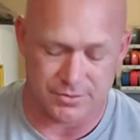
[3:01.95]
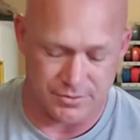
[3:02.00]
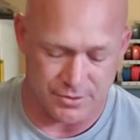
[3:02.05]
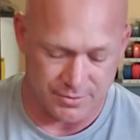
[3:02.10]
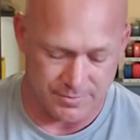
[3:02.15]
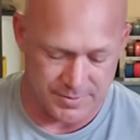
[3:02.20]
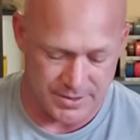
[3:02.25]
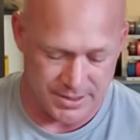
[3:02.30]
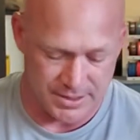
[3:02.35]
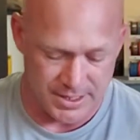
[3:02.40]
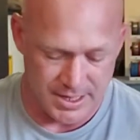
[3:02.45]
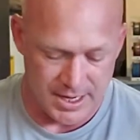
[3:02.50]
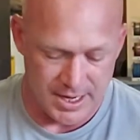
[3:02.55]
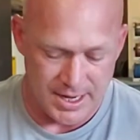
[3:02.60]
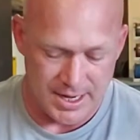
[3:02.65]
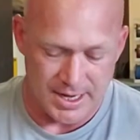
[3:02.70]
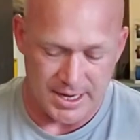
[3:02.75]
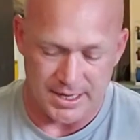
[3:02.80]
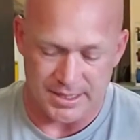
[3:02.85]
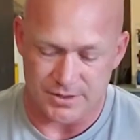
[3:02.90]
drill bit,
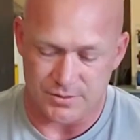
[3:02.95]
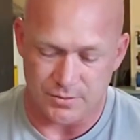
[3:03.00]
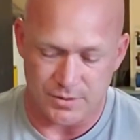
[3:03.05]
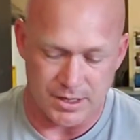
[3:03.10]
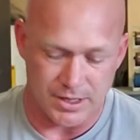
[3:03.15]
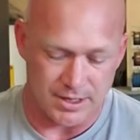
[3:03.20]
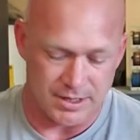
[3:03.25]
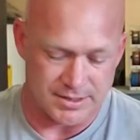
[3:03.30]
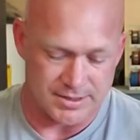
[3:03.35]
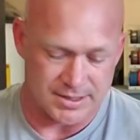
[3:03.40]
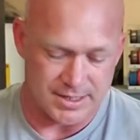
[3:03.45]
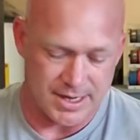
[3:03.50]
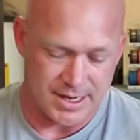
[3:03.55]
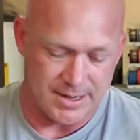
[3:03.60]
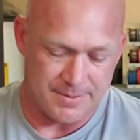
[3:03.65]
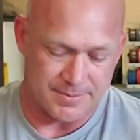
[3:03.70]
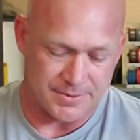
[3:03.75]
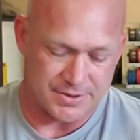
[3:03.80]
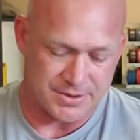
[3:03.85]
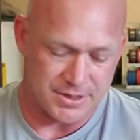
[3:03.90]
as well as an
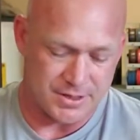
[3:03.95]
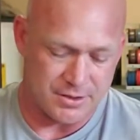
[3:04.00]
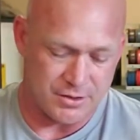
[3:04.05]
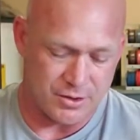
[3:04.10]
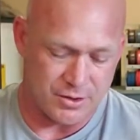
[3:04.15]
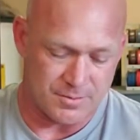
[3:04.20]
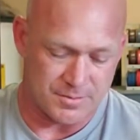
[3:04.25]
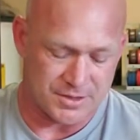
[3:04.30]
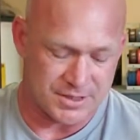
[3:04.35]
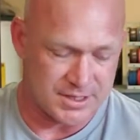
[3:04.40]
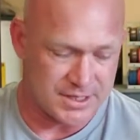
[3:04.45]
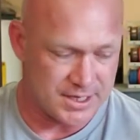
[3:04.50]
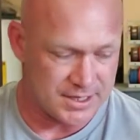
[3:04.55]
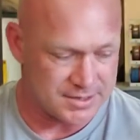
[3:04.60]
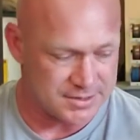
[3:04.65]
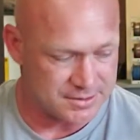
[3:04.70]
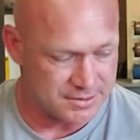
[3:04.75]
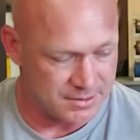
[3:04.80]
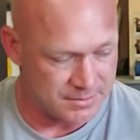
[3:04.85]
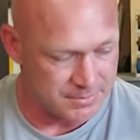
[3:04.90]
80% Arms
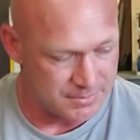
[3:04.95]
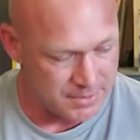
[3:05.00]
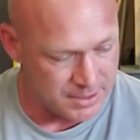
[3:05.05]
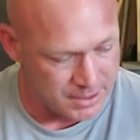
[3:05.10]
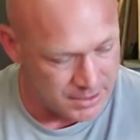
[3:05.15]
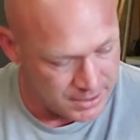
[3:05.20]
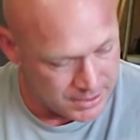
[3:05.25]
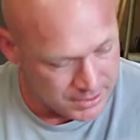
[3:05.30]
custom